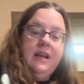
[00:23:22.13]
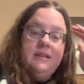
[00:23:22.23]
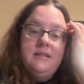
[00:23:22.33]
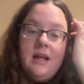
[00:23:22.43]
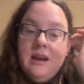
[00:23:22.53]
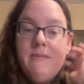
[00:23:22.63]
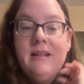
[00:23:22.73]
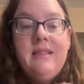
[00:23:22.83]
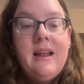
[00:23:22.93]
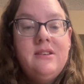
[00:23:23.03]
excited
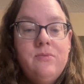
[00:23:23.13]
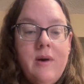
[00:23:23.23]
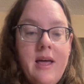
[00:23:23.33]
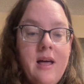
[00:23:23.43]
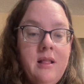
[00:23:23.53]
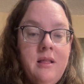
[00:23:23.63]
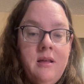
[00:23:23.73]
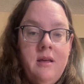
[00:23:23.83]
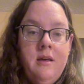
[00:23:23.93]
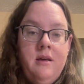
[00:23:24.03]
about that as well.
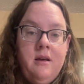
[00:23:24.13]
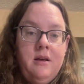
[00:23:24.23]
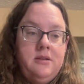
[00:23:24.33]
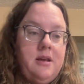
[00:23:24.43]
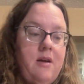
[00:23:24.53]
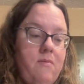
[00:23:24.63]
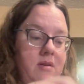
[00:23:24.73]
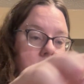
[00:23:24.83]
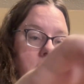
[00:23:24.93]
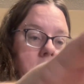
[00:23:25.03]
So I got
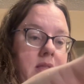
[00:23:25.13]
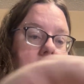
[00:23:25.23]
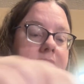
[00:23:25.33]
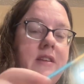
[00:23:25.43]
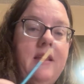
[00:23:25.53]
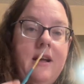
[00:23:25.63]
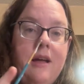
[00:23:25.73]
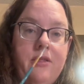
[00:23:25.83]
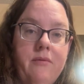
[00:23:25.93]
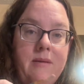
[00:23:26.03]
1 more left, and then I
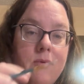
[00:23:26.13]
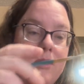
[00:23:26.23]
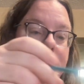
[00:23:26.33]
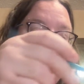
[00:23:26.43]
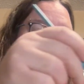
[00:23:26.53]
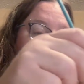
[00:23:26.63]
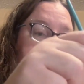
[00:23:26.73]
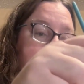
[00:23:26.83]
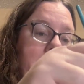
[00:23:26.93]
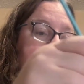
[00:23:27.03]
got 3 more. So we're
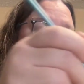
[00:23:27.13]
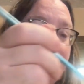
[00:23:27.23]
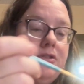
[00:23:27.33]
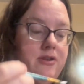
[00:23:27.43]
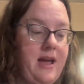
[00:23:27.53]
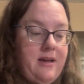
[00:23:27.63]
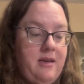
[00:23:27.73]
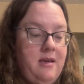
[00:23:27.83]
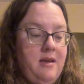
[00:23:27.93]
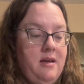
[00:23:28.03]
about right on track.
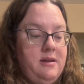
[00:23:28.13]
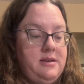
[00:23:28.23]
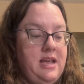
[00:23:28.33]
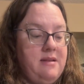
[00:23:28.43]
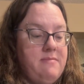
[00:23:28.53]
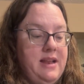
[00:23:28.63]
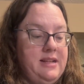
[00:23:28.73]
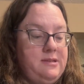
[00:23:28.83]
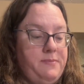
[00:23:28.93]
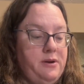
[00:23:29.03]
10
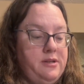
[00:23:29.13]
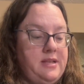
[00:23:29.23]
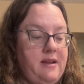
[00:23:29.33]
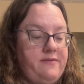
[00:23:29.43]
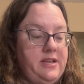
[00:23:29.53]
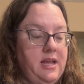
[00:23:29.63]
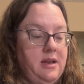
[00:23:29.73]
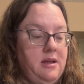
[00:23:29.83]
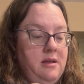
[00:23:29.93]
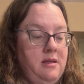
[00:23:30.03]
minutes per set of 10.